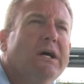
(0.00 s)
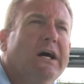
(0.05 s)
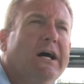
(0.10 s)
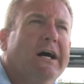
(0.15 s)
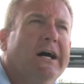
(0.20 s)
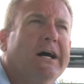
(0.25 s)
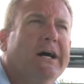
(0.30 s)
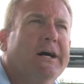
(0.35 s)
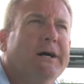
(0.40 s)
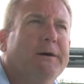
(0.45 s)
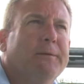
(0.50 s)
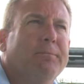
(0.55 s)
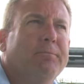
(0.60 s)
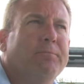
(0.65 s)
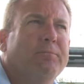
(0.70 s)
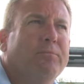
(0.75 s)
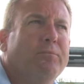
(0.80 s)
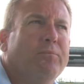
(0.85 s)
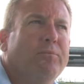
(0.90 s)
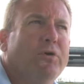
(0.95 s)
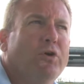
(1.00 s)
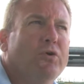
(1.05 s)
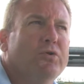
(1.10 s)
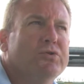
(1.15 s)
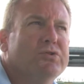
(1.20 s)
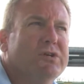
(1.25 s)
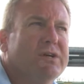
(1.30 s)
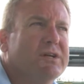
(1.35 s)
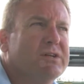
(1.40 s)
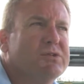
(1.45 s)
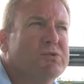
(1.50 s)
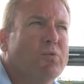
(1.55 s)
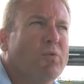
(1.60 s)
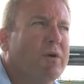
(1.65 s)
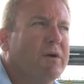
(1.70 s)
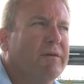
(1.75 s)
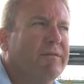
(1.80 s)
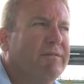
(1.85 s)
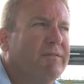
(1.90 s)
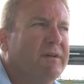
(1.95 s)
Um, usually it's
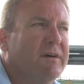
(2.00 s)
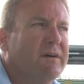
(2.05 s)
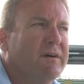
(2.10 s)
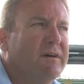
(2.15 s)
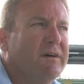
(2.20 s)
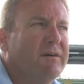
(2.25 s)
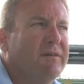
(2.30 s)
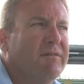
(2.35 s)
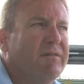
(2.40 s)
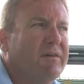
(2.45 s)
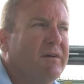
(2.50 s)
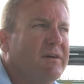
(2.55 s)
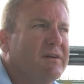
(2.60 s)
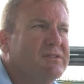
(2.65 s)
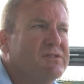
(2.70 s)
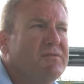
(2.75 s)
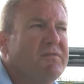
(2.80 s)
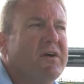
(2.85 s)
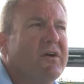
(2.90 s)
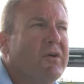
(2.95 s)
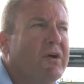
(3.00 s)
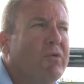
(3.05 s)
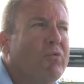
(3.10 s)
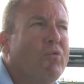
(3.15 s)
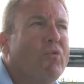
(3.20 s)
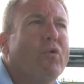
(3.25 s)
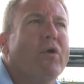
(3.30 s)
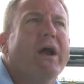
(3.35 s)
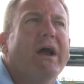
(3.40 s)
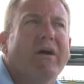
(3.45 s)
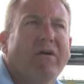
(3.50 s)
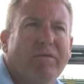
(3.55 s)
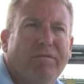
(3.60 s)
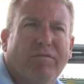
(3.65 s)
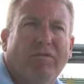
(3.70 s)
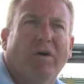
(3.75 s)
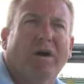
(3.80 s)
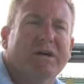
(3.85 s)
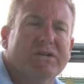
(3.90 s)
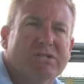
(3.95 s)
one of the, it's very rare
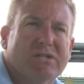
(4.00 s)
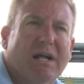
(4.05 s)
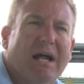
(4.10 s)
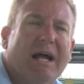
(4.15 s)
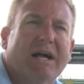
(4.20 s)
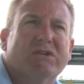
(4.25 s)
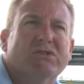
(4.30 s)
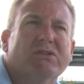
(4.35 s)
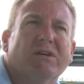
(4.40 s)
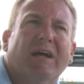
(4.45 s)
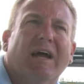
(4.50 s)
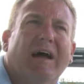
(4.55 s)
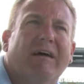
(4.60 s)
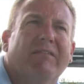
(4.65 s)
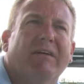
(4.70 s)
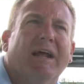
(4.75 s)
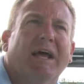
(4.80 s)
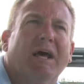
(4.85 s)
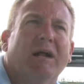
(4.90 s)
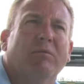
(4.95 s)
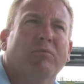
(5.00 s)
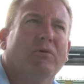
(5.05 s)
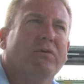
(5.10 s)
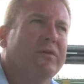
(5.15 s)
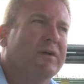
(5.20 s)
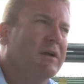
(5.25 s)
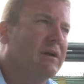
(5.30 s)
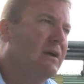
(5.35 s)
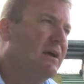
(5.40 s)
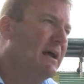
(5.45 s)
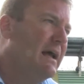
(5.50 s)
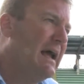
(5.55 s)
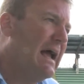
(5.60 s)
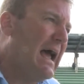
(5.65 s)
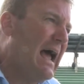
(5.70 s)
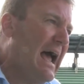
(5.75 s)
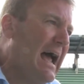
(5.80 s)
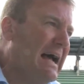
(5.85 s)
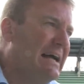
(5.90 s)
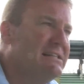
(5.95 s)
for us to actually have an animal that
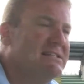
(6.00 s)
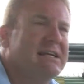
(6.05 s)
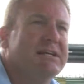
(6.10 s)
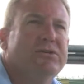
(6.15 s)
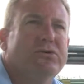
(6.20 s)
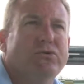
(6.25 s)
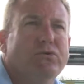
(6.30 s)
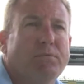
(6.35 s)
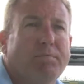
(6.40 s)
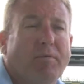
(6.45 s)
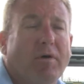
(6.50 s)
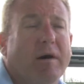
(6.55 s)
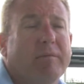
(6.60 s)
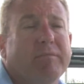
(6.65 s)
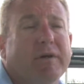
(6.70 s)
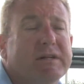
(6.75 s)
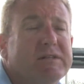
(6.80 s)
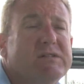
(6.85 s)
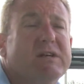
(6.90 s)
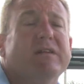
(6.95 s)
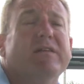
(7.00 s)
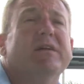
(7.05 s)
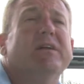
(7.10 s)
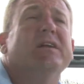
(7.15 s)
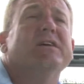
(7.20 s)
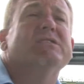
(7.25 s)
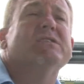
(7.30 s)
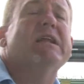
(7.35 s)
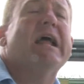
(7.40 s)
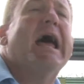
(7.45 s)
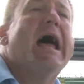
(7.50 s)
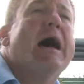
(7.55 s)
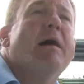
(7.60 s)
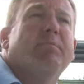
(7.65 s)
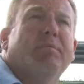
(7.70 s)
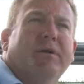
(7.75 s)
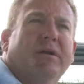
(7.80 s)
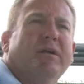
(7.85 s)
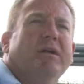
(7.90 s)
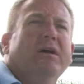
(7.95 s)
has a tooth problem. Not to say that it doesn't
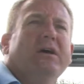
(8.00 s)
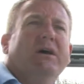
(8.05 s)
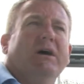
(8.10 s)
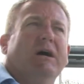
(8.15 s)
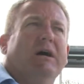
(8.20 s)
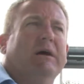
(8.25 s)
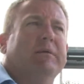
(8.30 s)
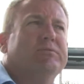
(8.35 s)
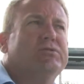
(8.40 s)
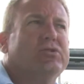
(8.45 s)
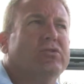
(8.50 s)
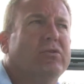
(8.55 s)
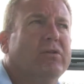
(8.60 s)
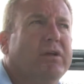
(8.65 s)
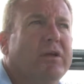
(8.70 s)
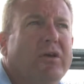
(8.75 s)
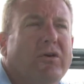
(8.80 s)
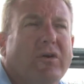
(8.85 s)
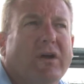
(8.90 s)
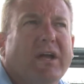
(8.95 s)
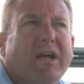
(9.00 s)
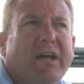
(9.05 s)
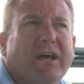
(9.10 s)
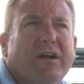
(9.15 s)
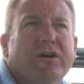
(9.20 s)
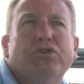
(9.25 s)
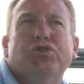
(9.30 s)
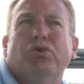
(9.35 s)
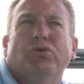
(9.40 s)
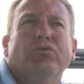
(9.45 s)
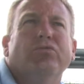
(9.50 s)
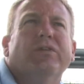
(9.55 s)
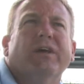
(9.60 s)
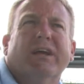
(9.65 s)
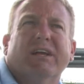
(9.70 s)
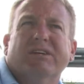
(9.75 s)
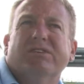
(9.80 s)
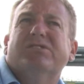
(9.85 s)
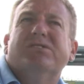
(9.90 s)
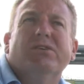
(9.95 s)
happen. Um, certainly you can get a tooth
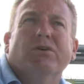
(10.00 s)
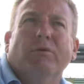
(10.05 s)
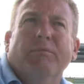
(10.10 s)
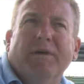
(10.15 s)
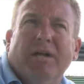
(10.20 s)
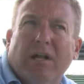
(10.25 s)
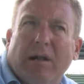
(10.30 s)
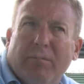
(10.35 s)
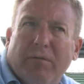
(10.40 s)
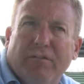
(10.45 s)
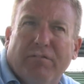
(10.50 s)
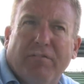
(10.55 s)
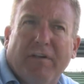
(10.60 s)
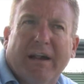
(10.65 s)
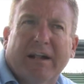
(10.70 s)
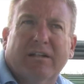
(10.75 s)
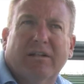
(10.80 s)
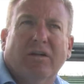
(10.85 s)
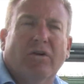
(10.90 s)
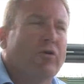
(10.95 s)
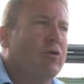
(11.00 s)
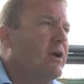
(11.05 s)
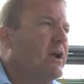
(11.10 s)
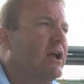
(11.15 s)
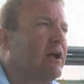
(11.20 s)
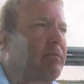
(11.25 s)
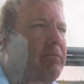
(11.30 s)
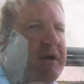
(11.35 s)
that can still become infected, or it can